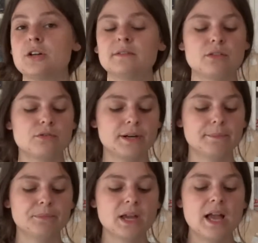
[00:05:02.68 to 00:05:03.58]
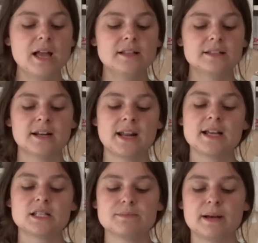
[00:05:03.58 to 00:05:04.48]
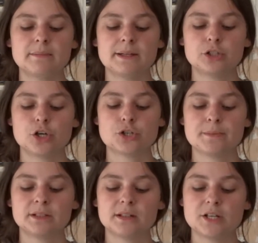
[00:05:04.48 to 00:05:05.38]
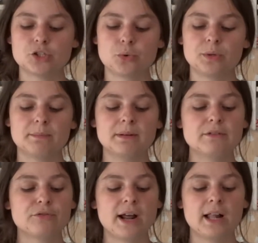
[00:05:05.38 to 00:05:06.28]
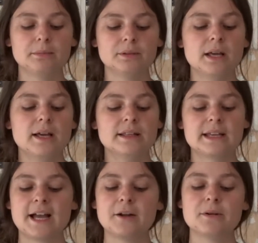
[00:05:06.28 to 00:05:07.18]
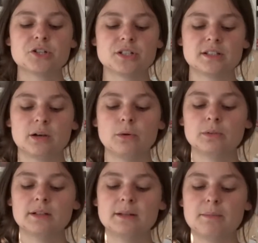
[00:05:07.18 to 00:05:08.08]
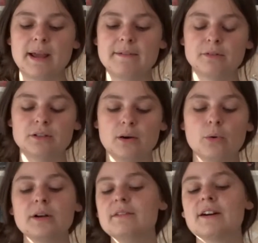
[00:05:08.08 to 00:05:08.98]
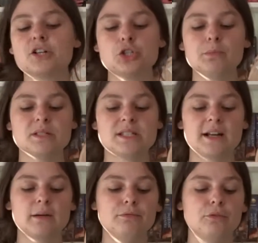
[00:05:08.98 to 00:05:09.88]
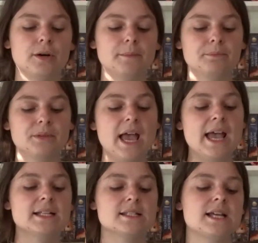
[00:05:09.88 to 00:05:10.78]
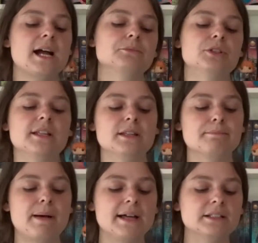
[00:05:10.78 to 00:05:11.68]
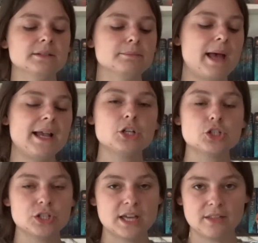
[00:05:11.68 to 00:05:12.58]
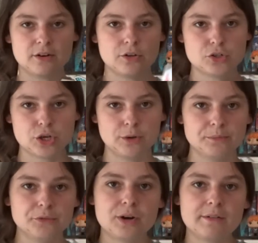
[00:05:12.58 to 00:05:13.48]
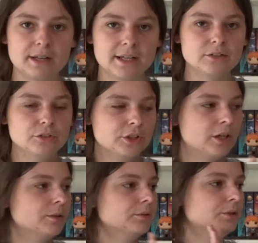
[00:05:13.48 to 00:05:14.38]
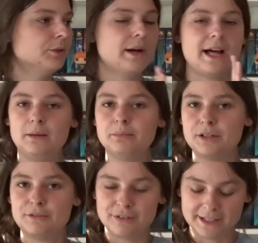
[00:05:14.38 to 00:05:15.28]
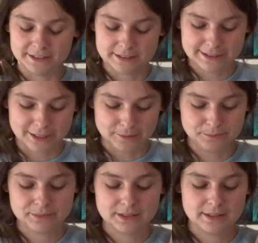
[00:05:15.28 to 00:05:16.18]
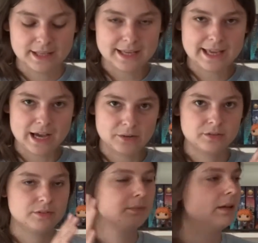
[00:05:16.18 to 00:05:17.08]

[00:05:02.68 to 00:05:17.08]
of the 3. Then an ex-bandmate turns up at Clay's store with a plea for help. The kind of mission that only the brave or the very stupid sign up for. It's time to get the band back together. So traveling, you know, to help their friend. So it counts.